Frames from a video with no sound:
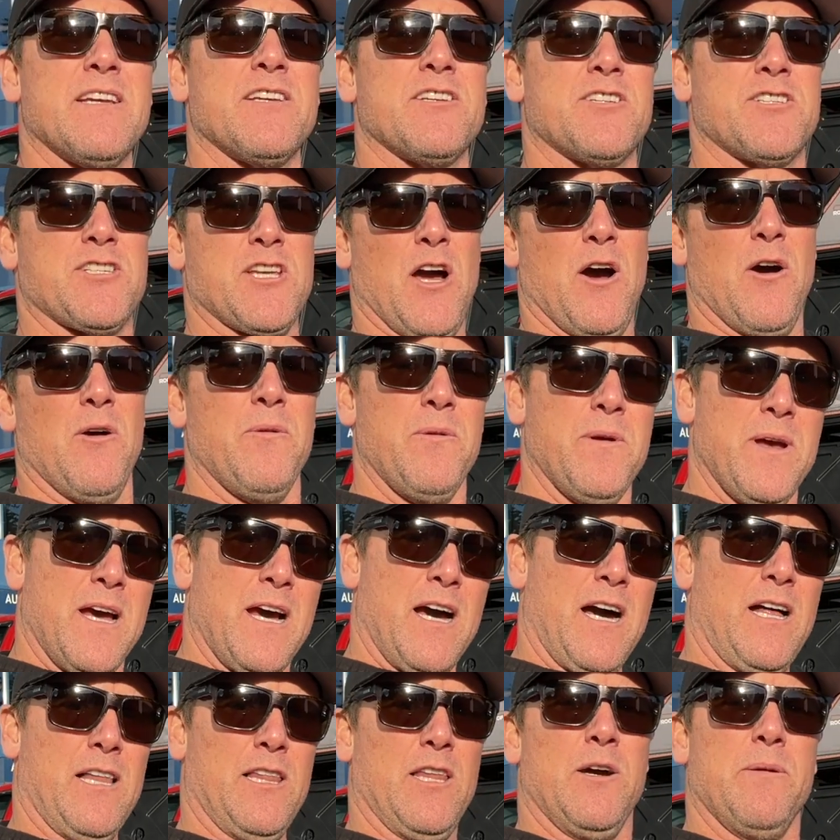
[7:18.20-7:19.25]
So
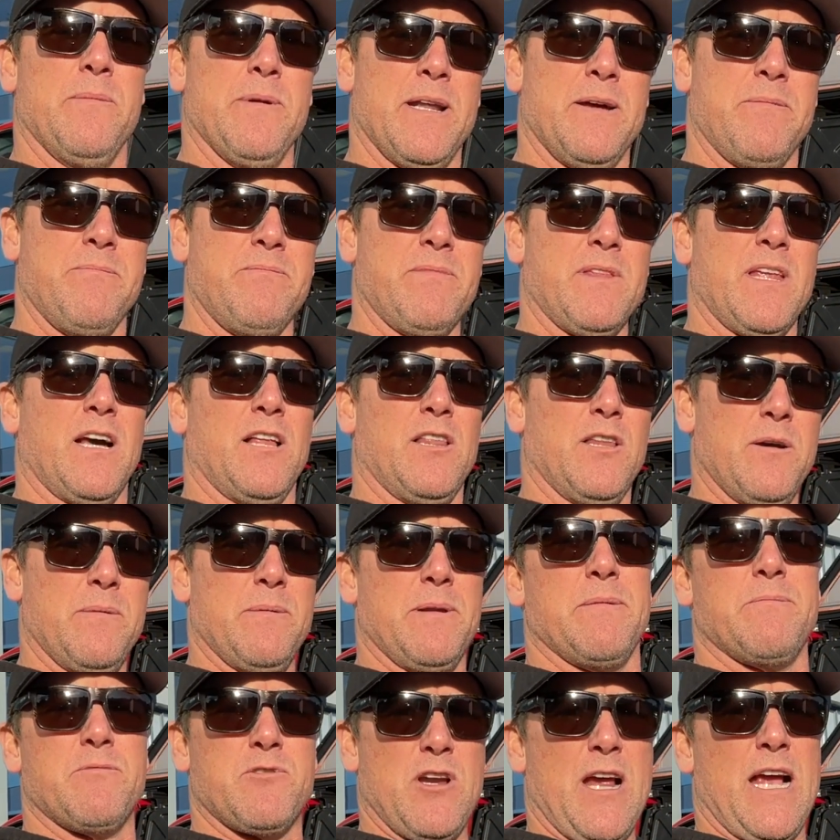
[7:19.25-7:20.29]
aluminum,
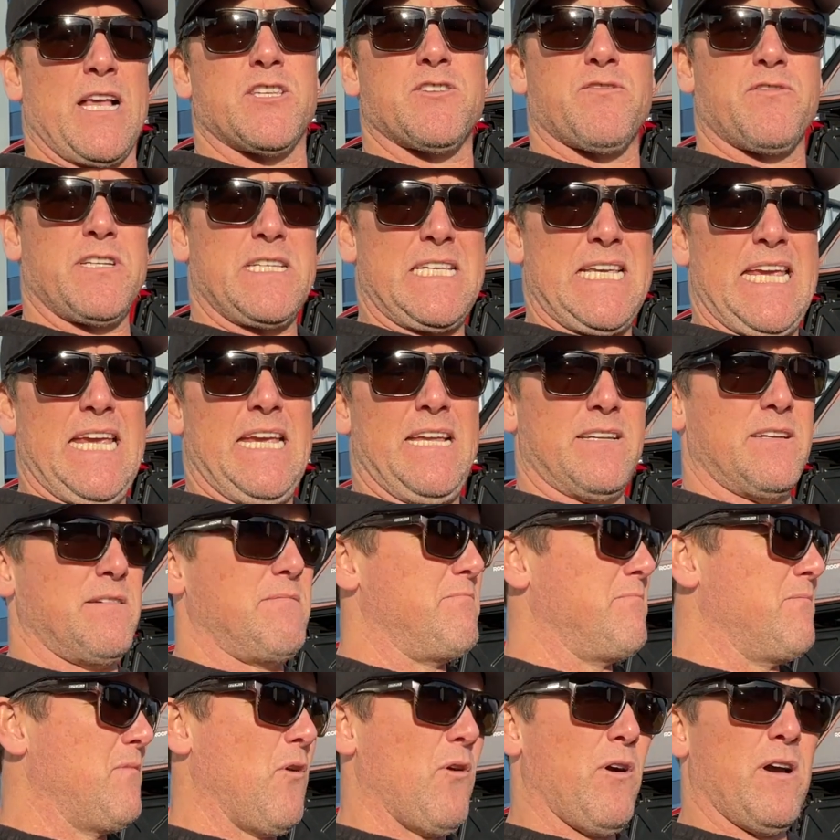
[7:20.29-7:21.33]
aluminum transfers heat.
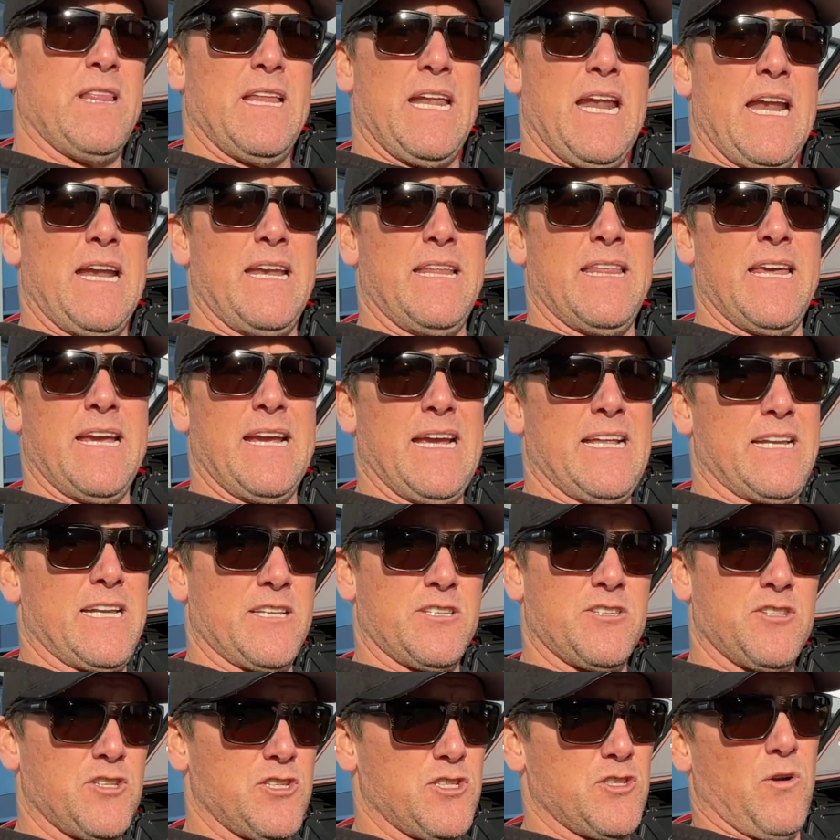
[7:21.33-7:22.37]
More than anything, it
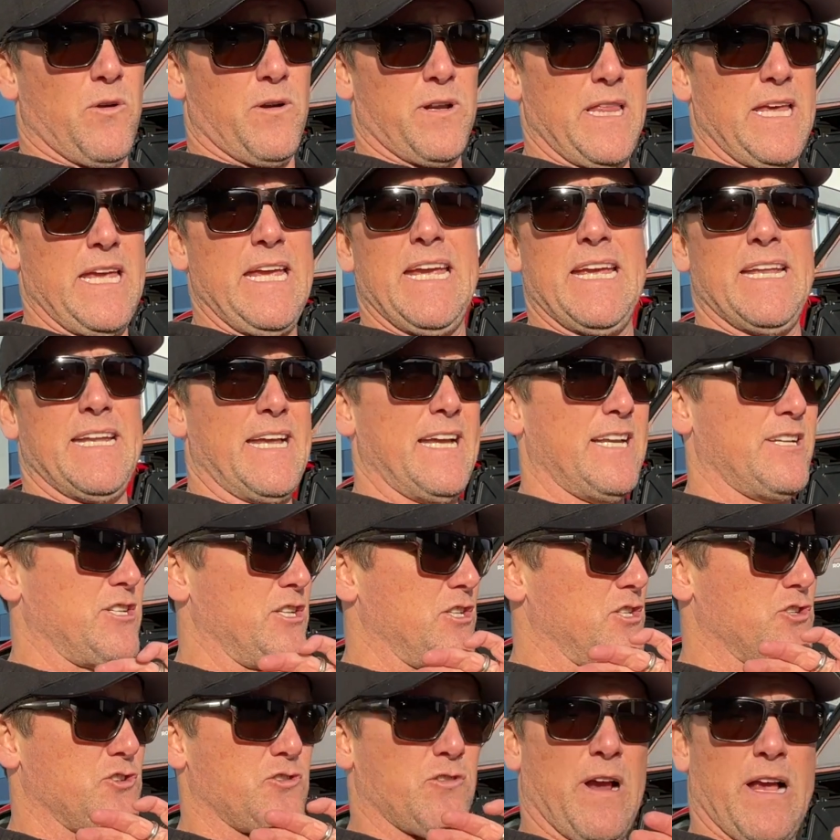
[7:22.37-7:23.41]
doesn't store the heat, it
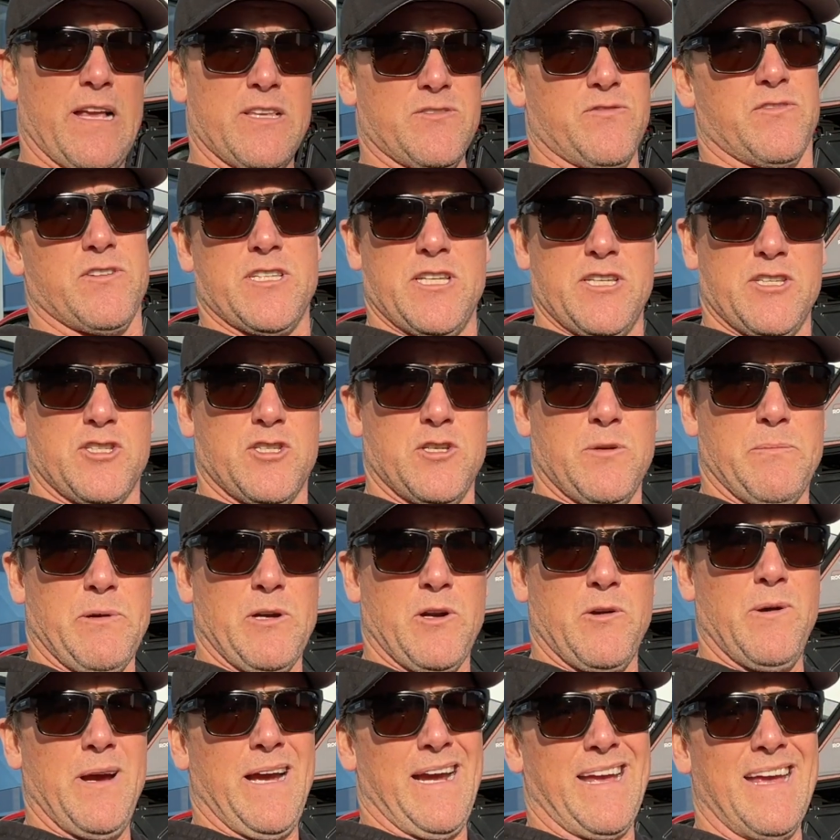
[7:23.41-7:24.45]
just transfers it super
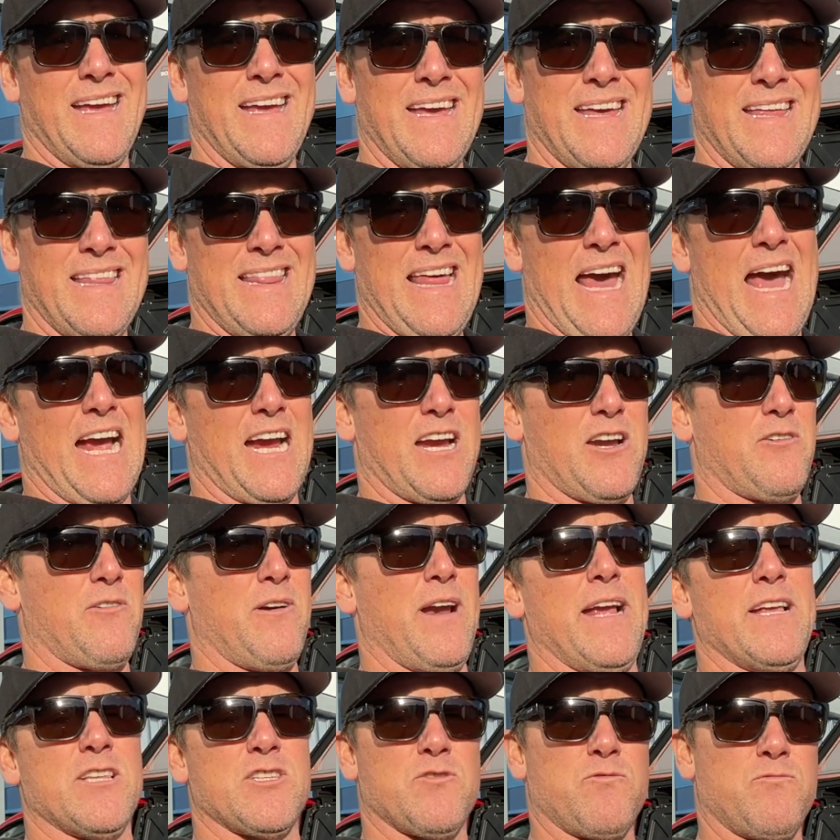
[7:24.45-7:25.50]
quick. That
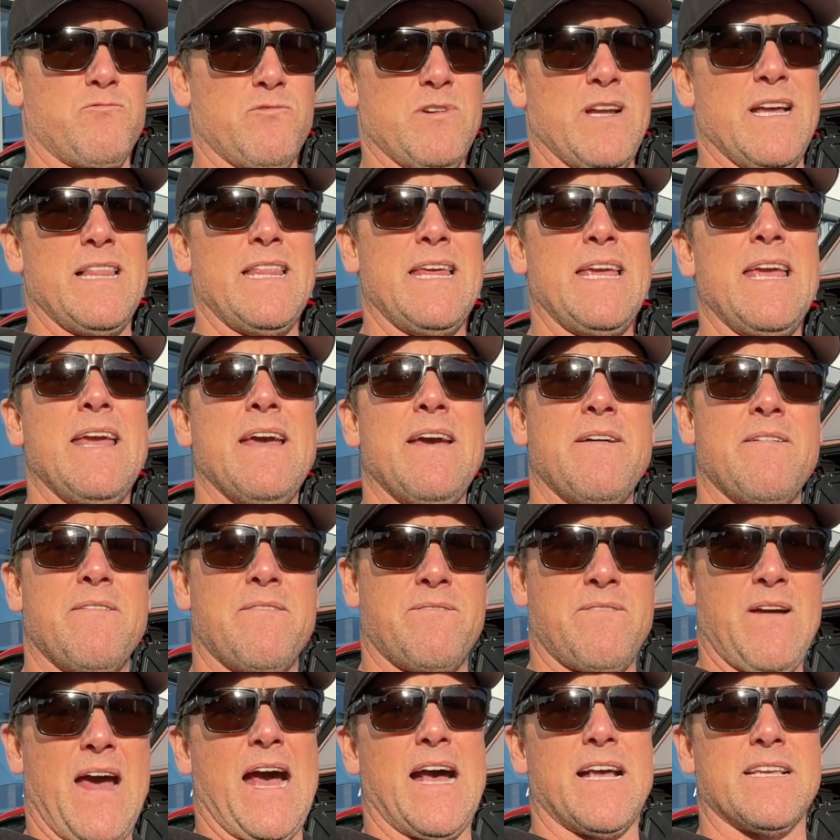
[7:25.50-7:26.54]
creates really
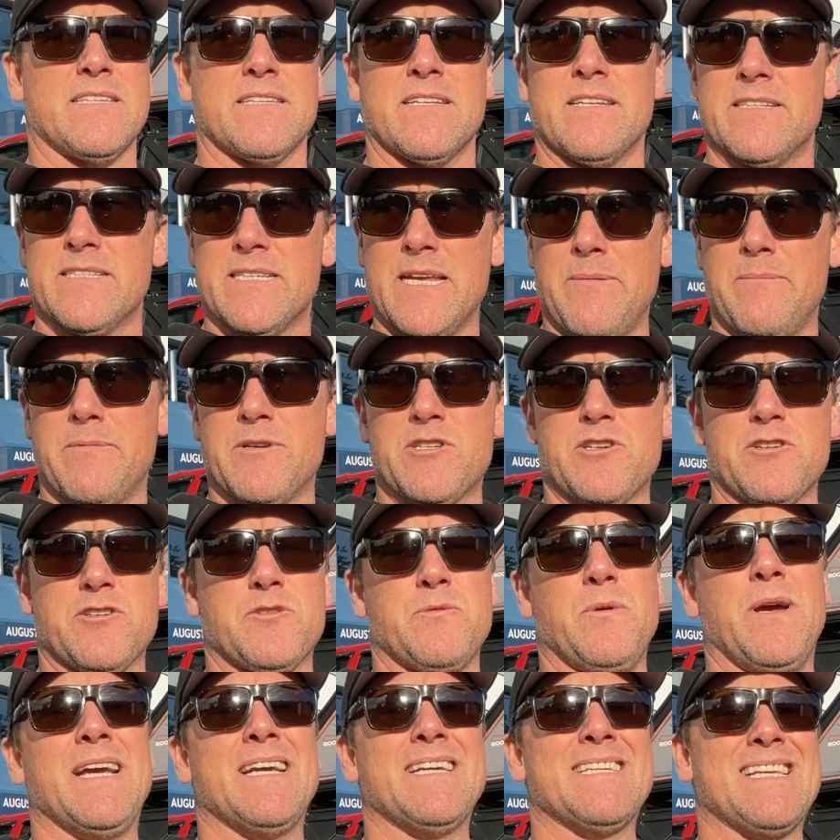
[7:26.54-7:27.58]
fast temperature
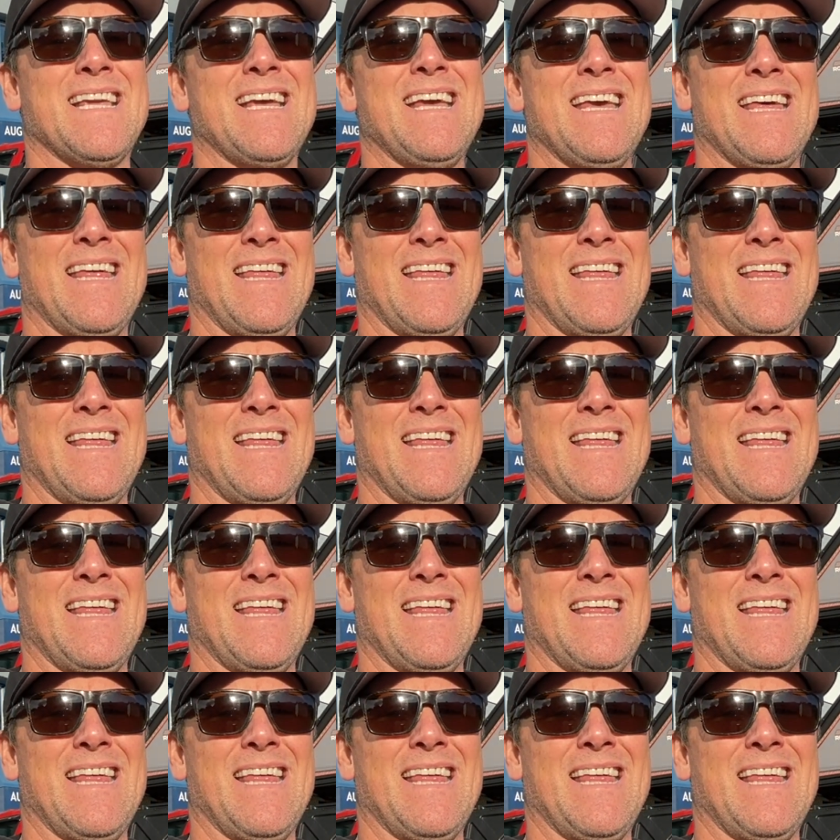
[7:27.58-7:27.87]
swings.